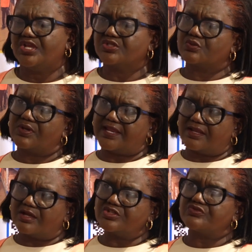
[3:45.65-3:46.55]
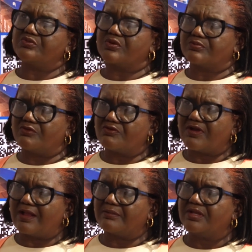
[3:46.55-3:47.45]
to look at the country work
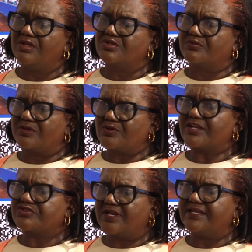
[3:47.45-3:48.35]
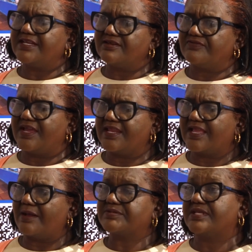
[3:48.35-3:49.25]
program, to actually identify the
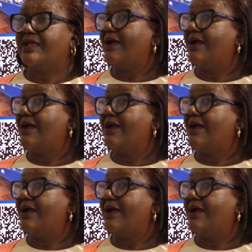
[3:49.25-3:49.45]
gaps,